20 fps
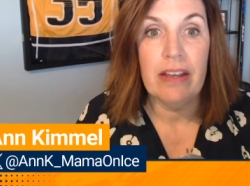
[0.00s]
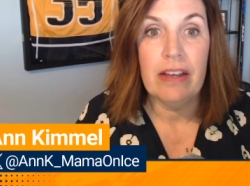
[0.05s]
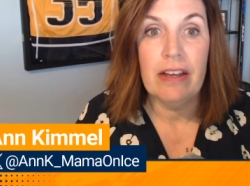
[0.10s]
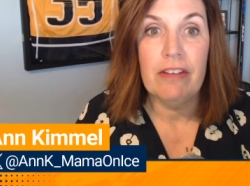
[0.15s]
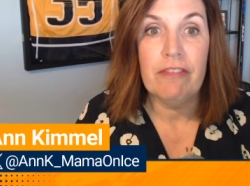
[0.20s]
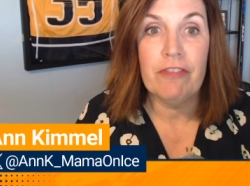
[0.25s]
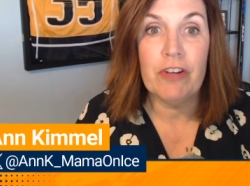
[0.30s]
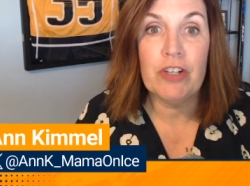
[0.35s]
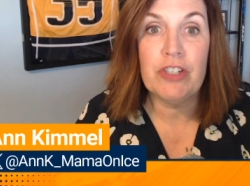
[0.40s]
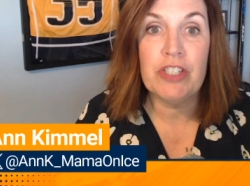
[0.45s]

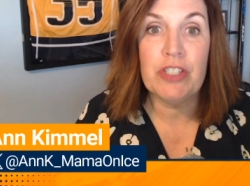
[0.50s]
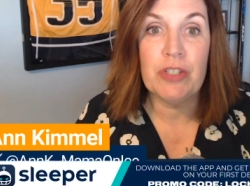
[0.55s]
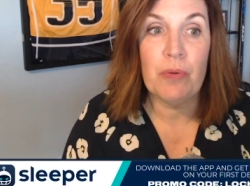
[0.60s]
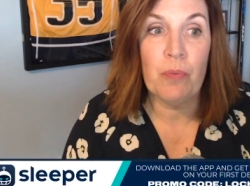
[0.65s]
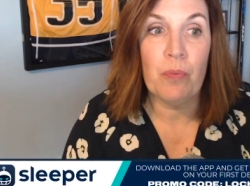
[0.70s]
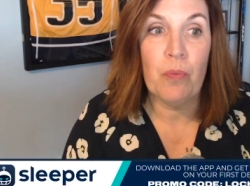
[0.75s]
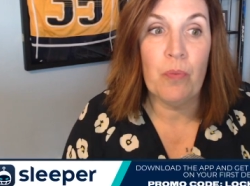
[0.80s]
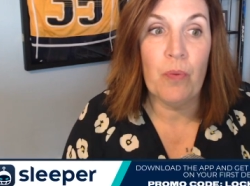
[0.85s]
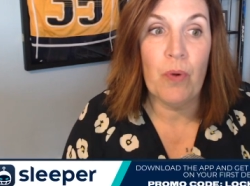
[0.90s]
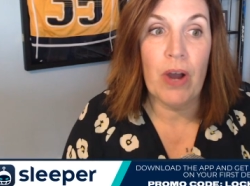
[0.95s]
First,
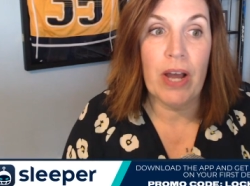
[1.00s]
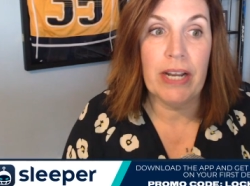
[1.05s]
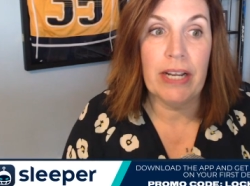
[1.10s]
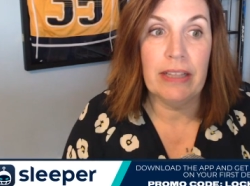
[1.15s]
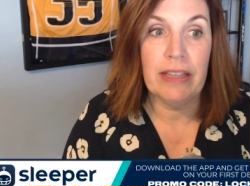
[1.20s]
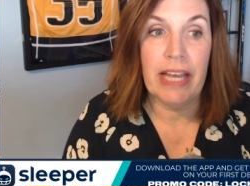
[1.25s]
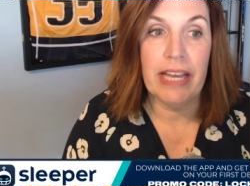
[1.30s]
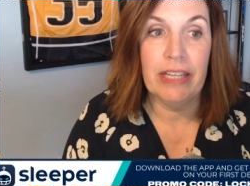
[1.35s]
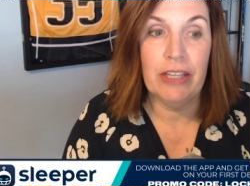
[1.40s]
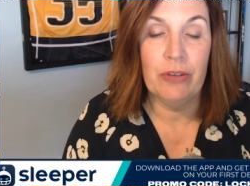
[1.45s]
want to
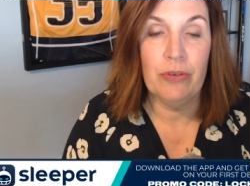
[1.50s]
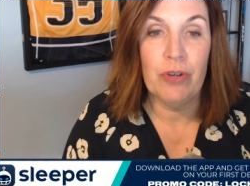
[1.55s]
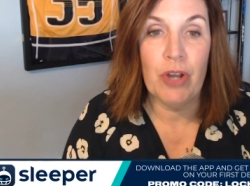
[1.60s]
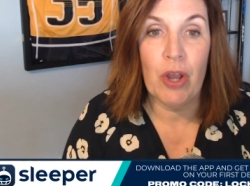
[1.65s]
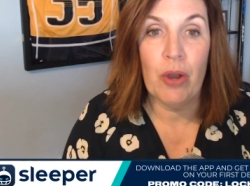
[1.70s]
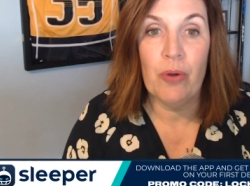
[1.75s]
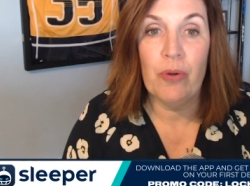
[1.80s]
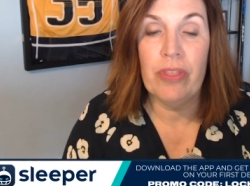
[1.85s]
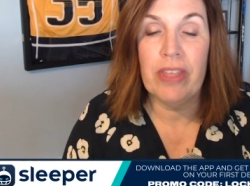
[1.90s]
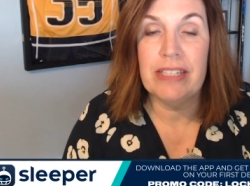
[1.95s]
let you
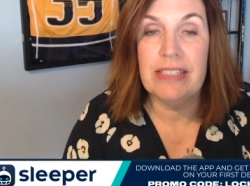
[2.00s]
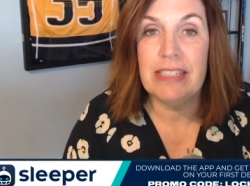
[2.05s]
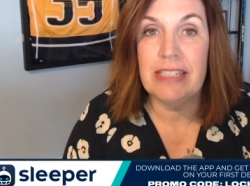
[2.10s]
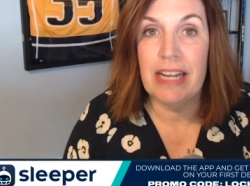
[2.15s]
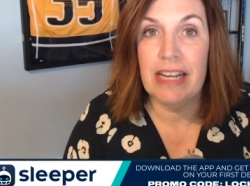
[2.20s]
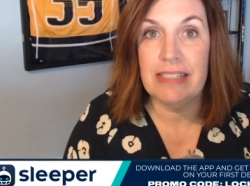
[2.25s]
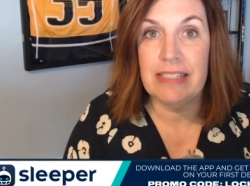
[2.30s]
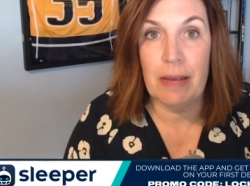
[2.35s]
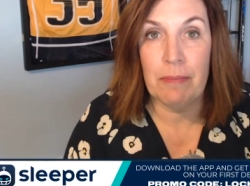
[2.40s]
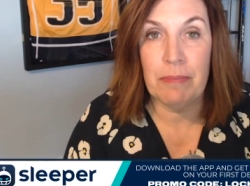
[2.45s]
know that
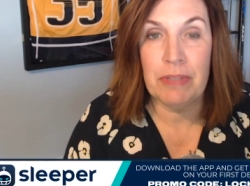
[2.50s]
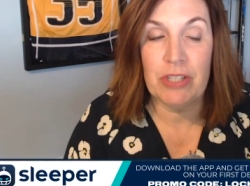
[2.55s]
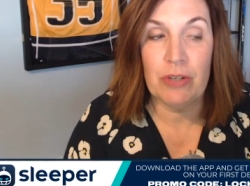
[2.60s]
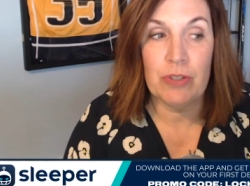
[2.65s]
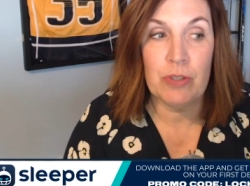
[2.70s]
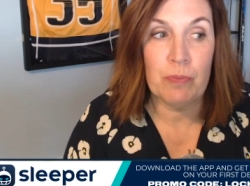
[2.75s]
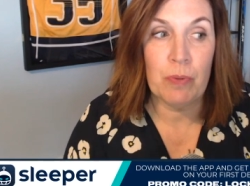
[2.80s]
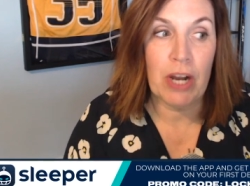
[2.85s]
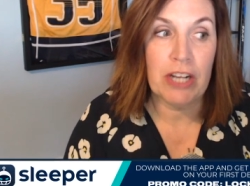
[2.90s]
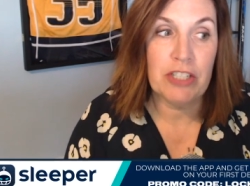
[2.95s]
today's episode is
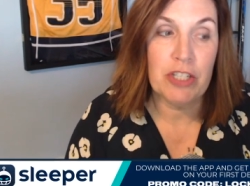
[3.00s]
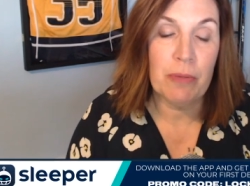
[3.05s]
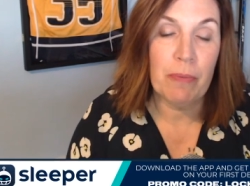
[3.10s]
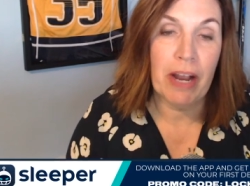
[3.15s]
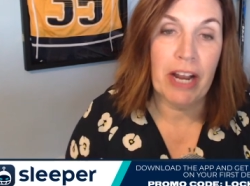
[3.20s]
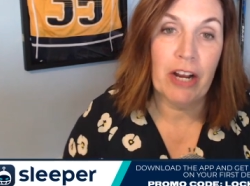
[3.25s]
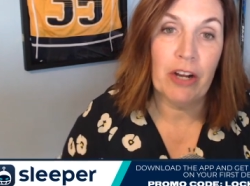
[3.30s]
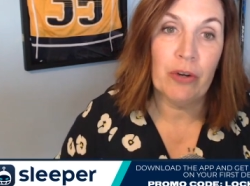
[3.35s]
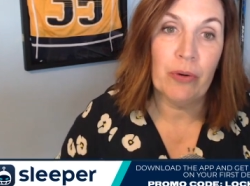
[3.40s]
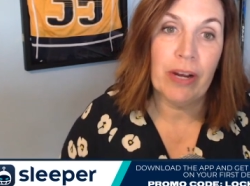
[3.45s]
brought to you by
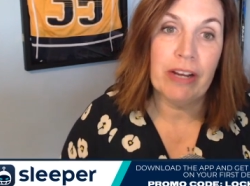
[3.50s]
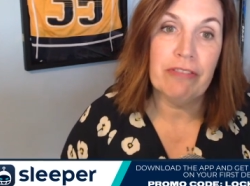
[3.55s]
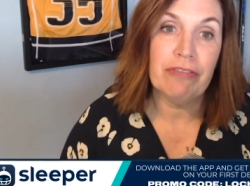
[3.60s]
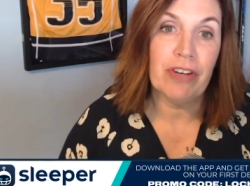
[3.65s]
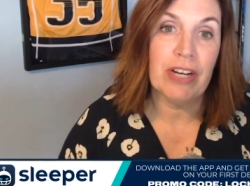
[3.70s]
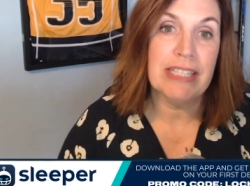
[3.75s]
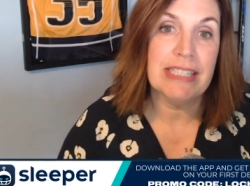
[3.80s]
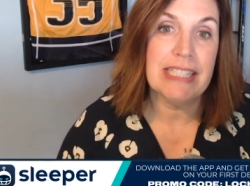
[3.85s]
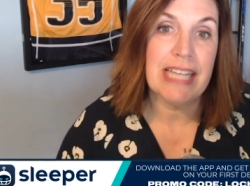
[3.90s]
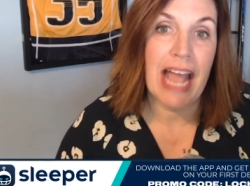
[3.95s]
our great
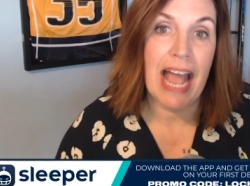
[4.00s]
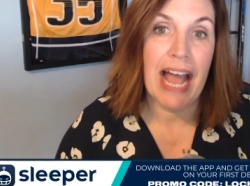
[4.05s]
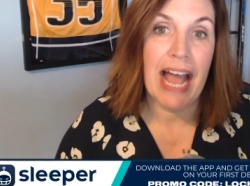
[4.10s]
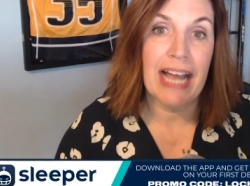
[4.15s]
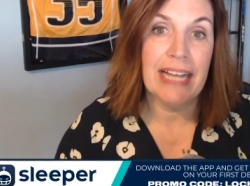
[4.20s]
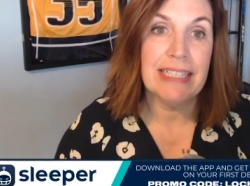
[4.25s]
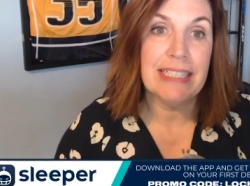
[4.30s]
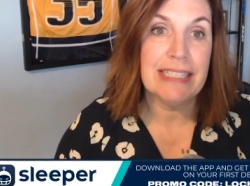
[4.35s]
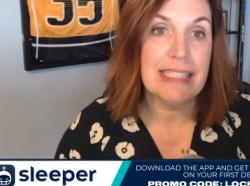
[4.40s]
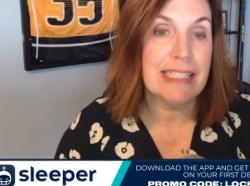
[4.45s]
friends at
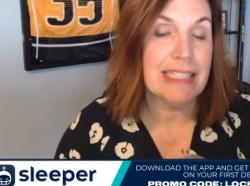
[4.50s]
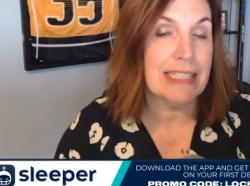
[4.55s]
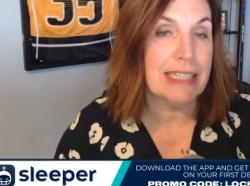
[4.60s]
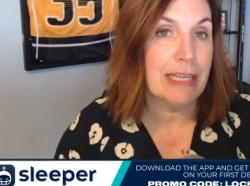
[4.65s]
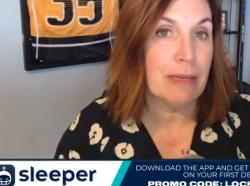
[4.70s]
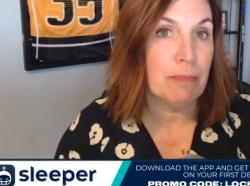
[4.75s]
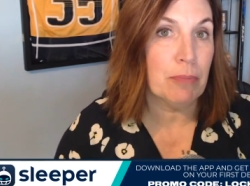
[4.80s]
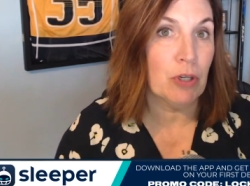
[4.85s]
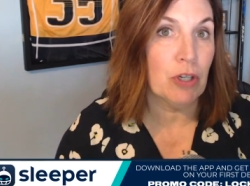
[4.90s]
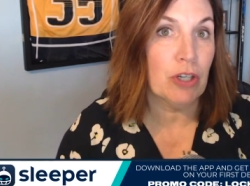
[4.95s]

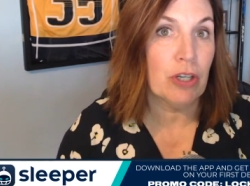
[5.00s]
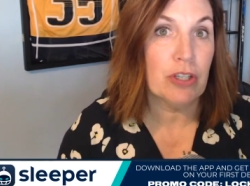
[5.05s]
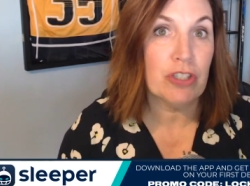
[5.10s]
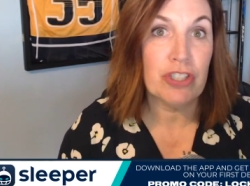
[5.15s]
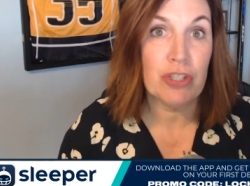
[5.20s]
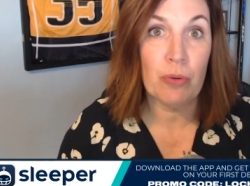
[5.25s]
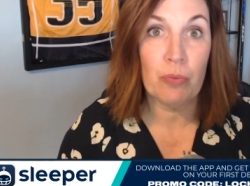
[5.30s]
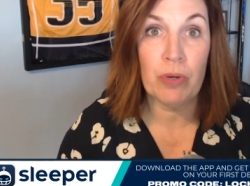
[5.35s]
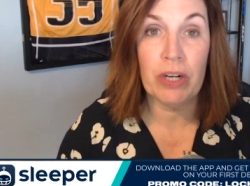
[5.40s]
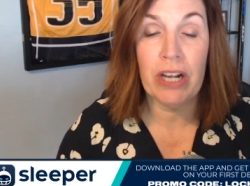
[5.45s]
Sleeper.
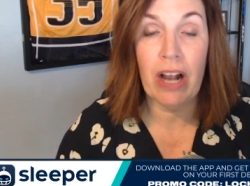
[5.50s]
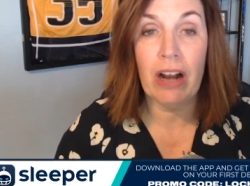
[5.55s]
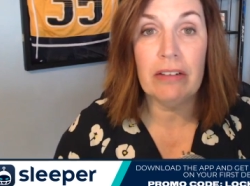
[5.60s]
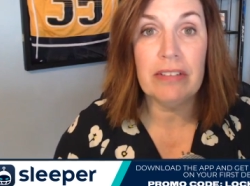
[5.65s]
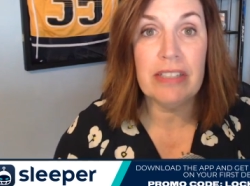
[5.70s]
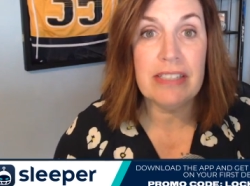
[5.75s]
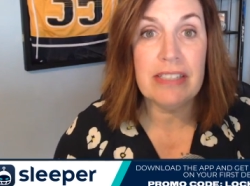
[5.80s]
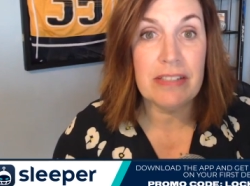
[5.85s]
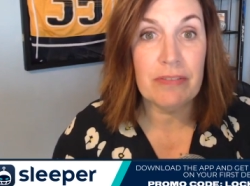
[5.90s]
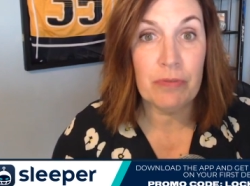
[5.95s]
So,
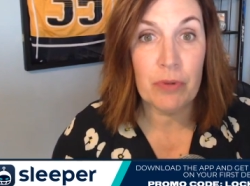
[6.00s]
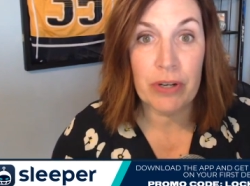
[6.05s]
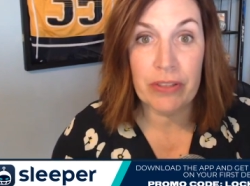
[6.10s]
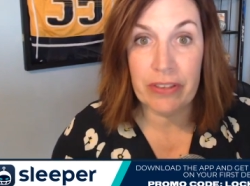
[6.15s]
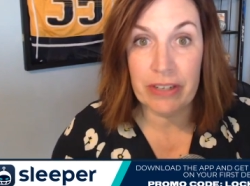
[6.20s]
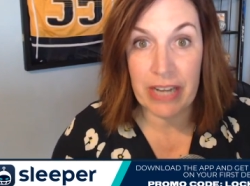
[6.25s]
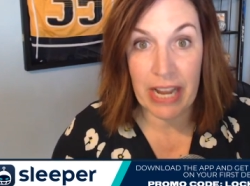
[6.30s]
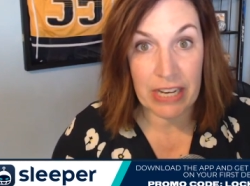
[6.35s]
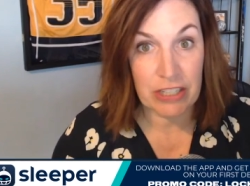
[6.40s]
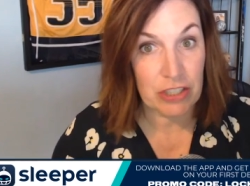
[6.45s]
regardless of where the
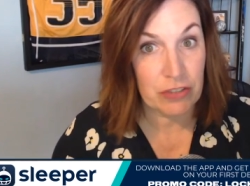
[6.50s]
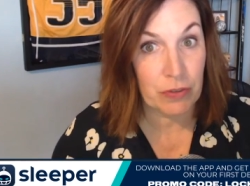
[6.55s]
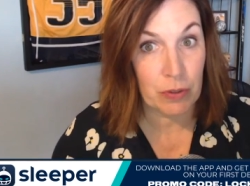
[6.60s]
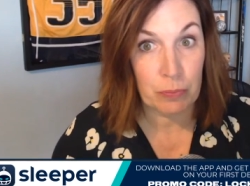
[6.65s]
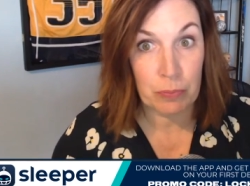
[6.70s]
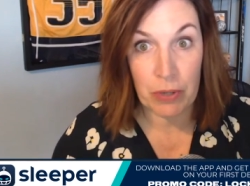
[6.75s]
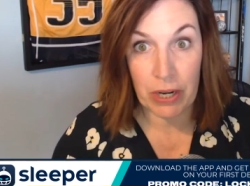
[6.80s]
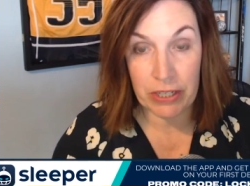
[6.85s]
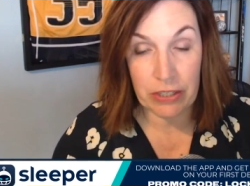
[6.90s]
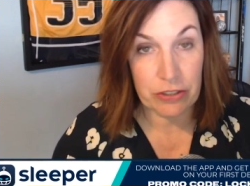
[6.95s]
Nashville
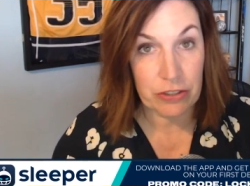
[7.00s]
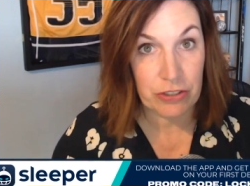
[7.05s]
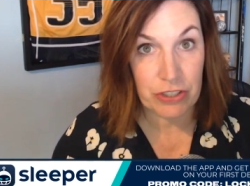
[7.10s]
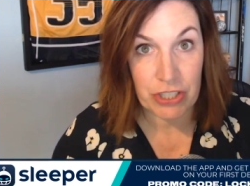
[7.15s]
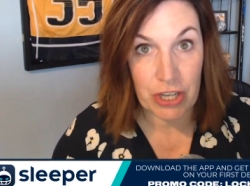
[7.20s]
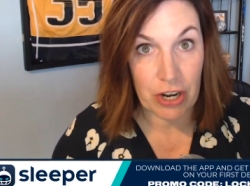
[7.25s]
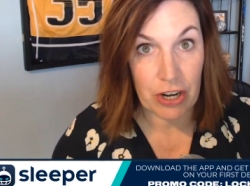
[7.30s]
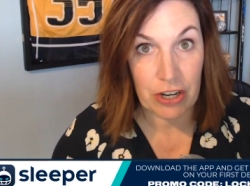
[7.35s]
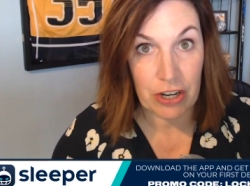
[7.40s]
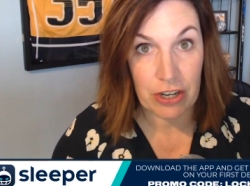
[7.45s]
Predators
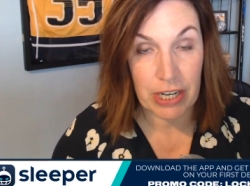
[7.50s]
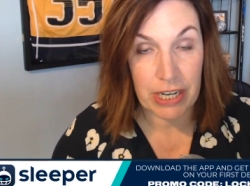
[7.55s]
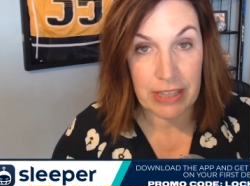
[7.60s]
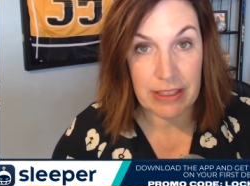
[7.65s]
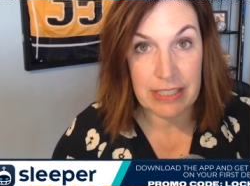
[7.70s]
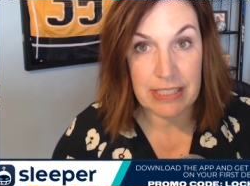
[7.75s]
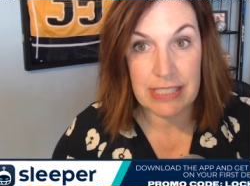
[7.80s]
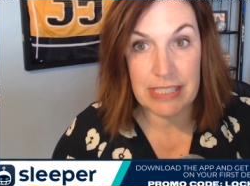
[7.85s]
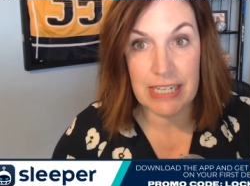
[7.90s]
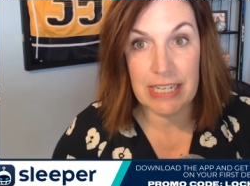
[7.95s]
are in the
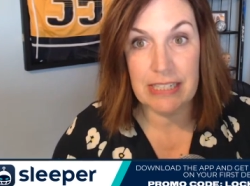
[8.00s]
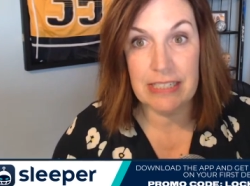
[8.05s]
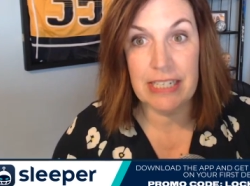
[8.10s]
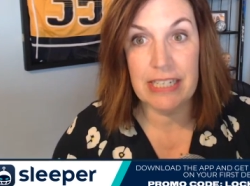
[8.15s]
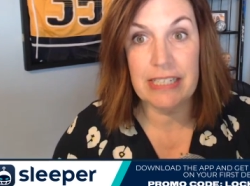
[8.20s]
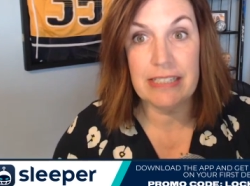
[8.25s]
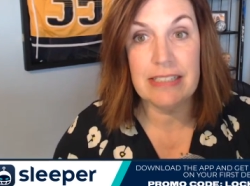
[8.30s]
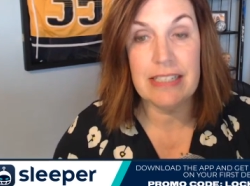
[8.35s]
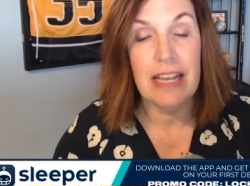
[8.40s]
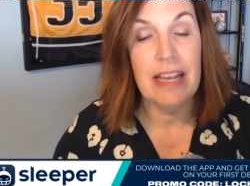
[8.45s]
standings,